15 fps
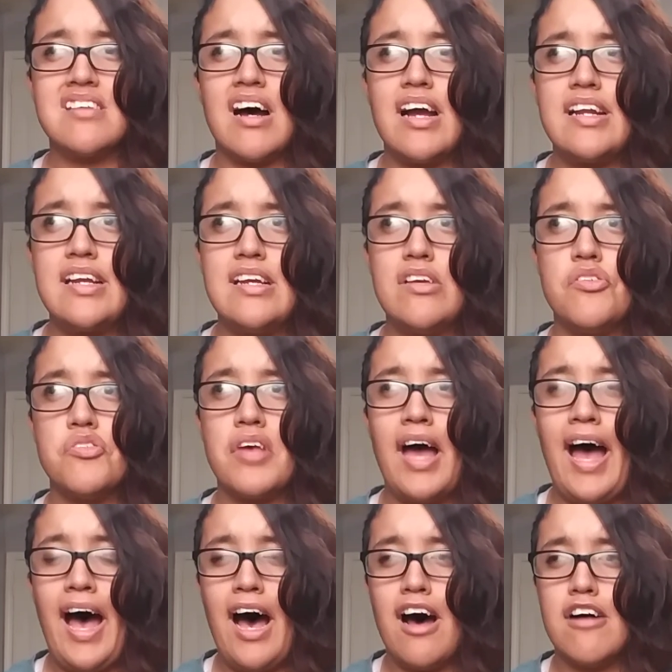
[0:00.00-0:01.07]
signees
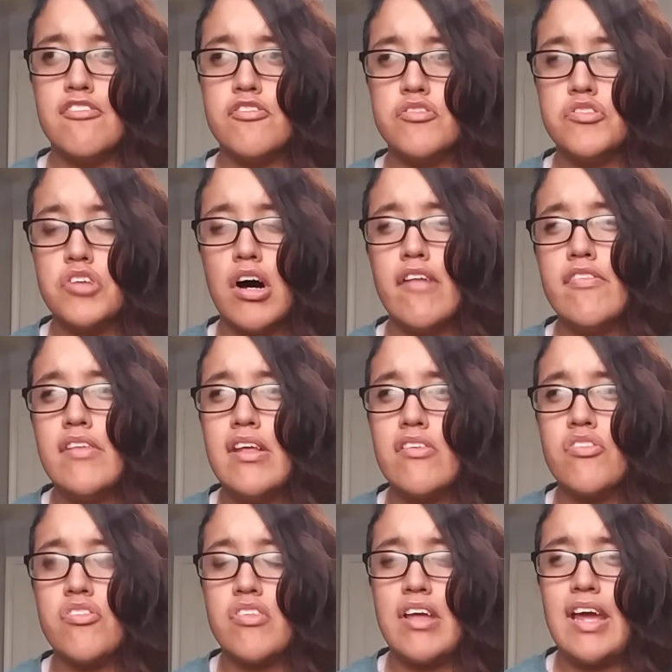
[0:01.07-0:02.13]
have done
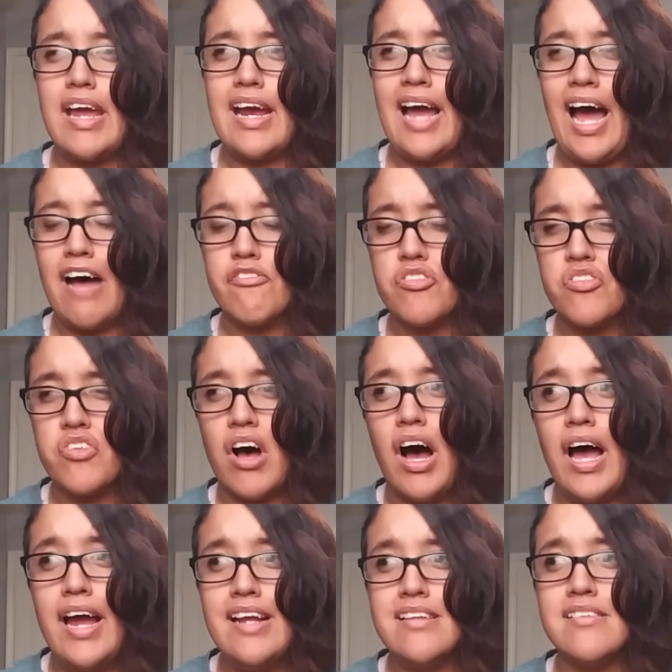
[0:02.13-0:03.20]
this thing, have
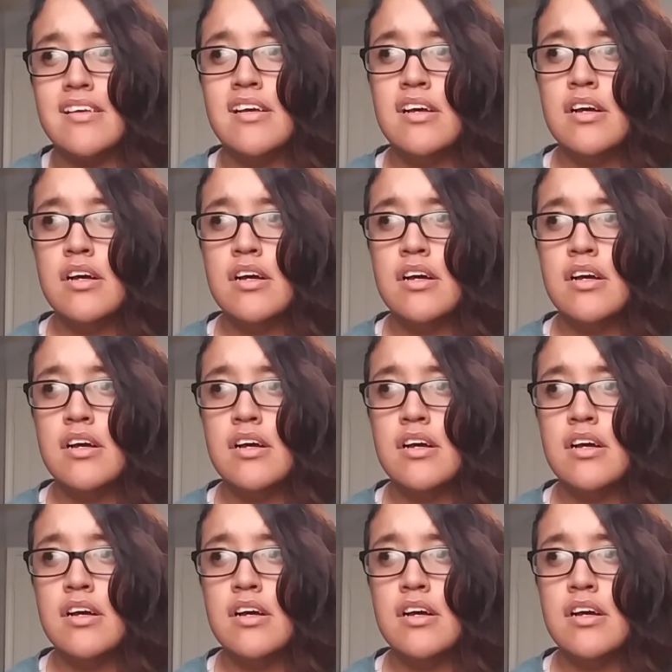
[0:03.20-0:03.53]
signed